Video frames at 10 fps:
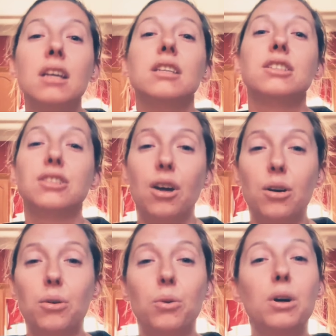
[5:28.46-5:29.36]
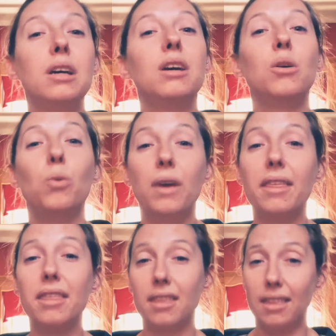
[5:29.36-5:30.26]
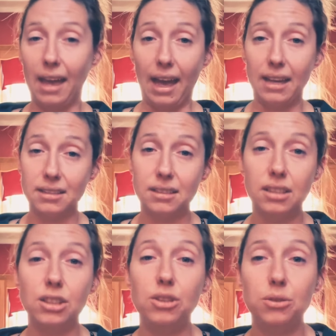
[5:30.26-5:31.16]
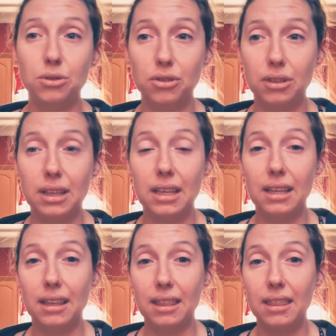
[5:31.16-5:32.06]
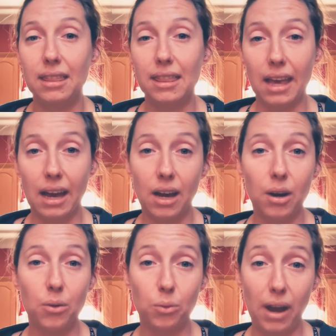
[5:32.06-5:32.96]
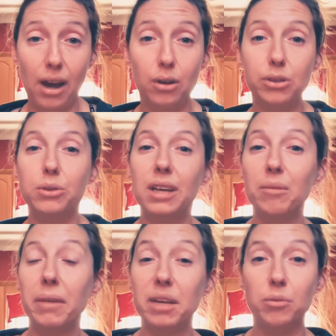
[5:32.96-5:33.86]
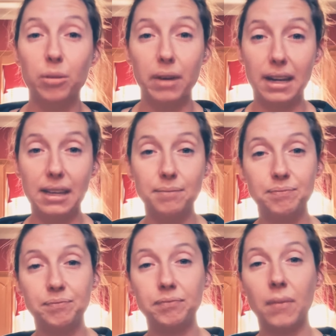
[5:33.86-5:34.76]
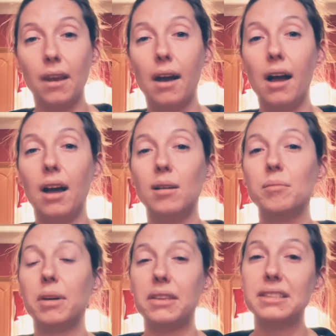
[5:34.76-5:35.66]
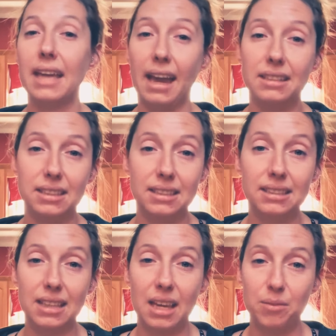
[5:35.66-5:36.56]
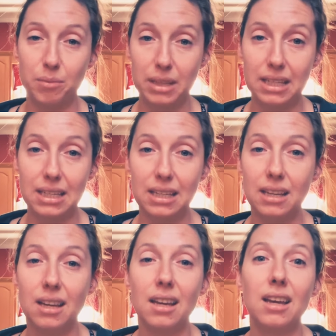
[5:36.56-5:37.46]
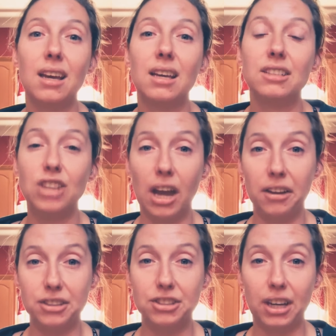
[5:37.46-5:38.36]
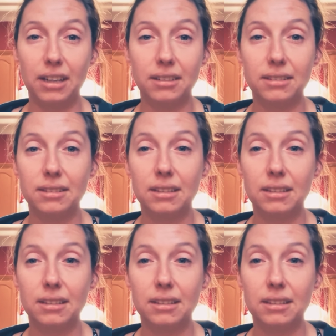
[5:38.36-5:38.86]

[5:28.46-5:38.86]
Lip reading: So with that, usually that route you can make more money, but the taxes can be challenging.